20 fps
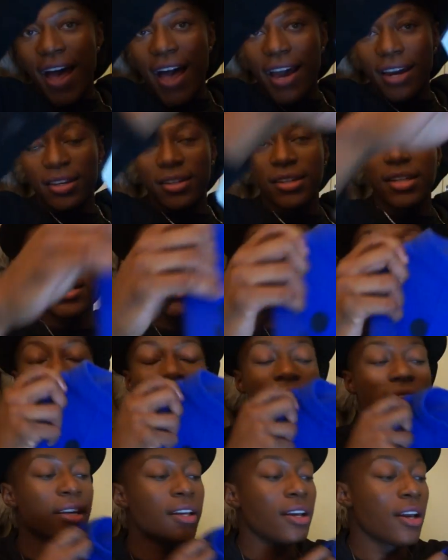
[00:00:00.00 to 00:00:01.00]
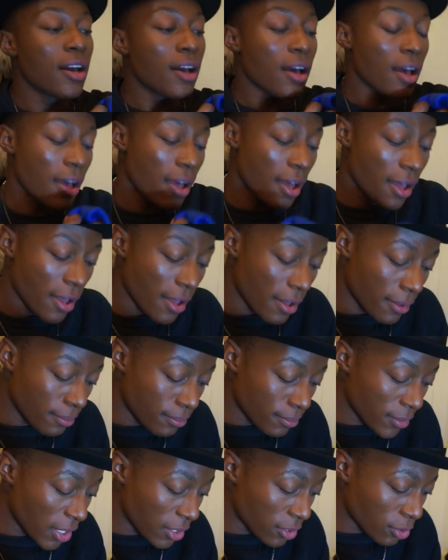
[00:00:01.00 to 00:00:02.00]
acne
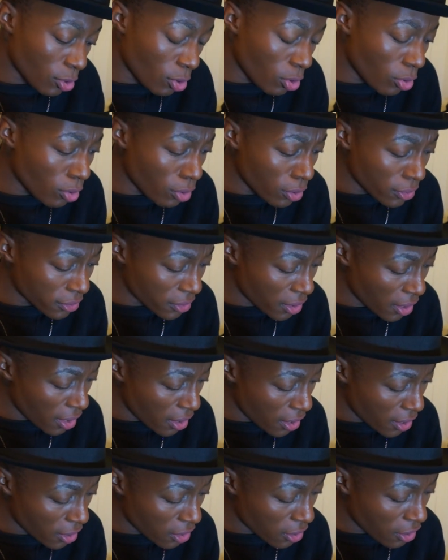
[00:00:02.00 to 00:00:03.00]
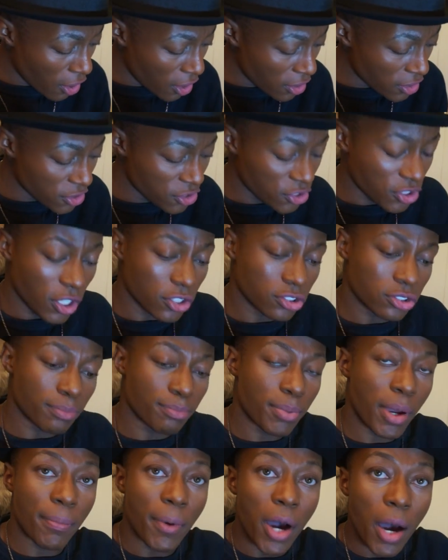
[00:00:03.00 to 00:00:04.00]
um it's called the college dot
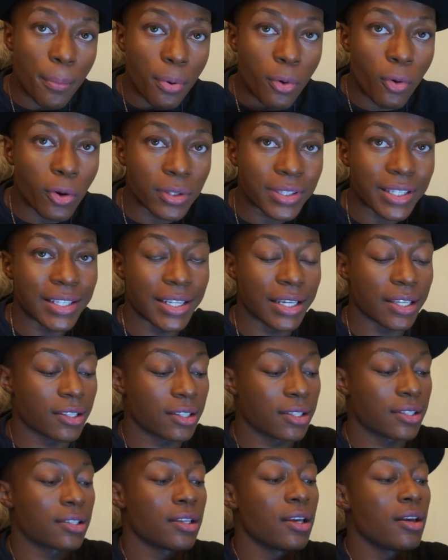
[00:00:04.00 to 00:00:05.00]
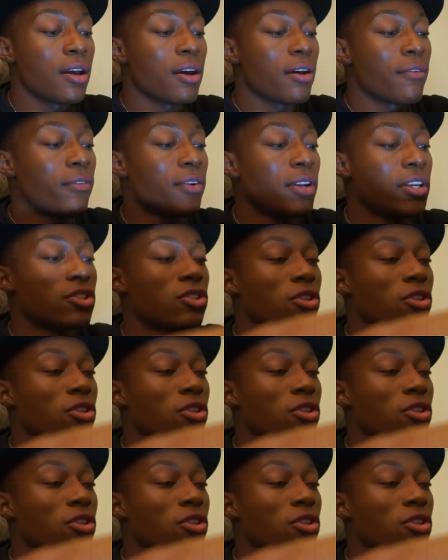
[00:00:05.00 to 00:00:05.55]
jumper but I'll put all the links for these